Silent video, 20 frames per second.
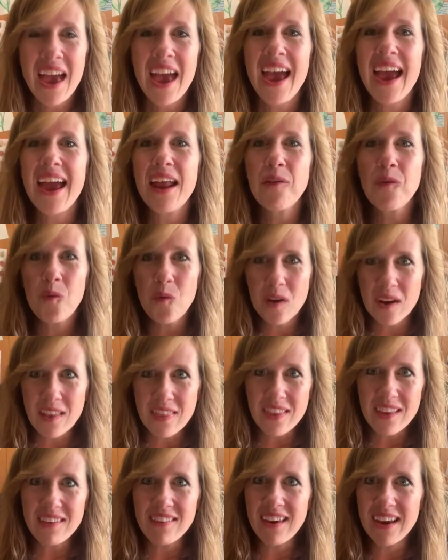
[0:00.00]
And one of
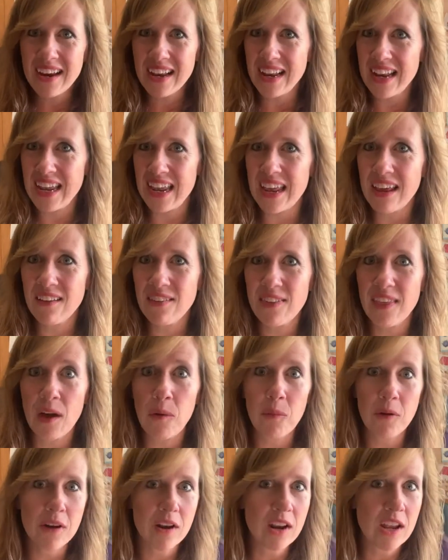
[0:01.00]
the techniques that
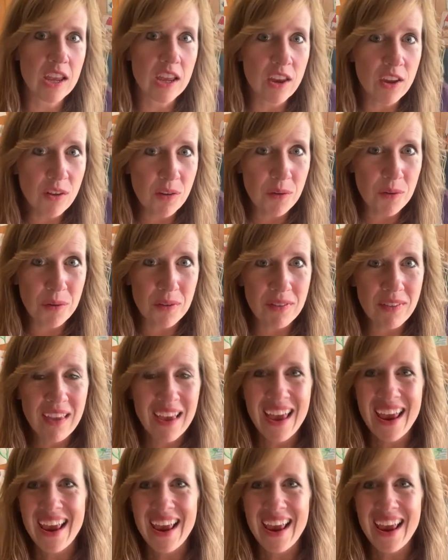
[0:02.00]
we're going to use